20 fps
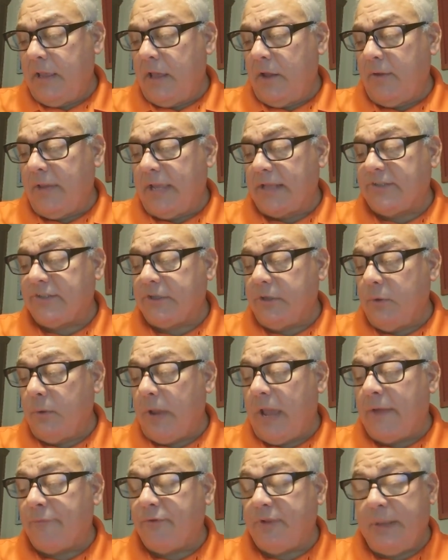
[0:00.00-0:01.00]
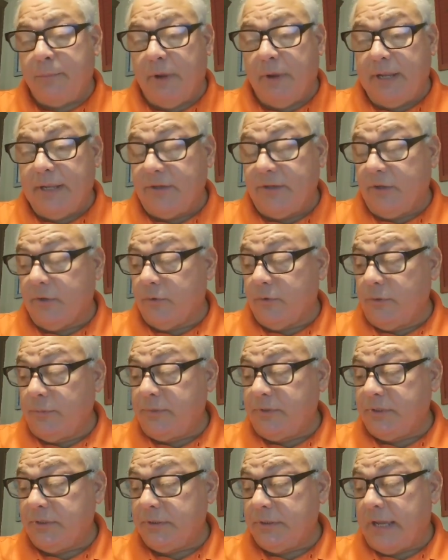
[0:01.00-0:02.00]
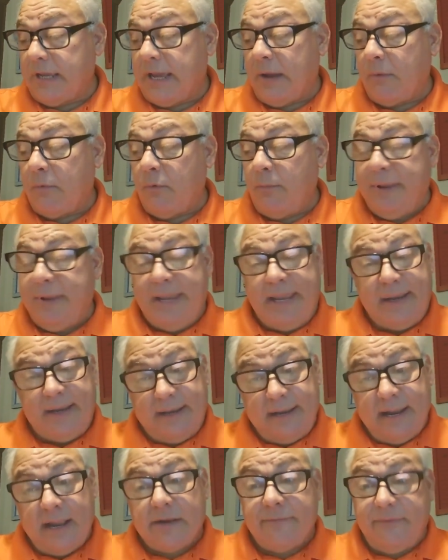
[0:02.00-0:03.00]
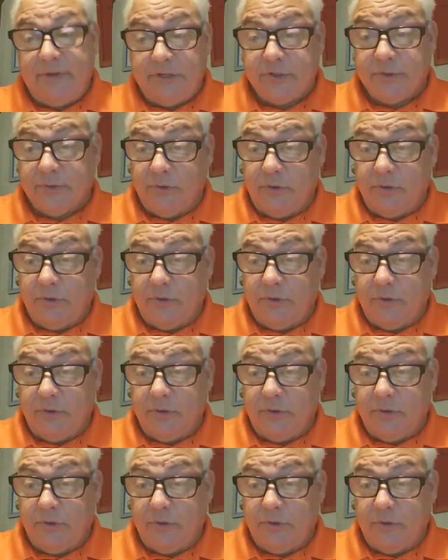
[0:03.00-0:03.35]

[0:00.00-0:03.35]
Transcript: Okay, so after they break into groups, I will be in and out of each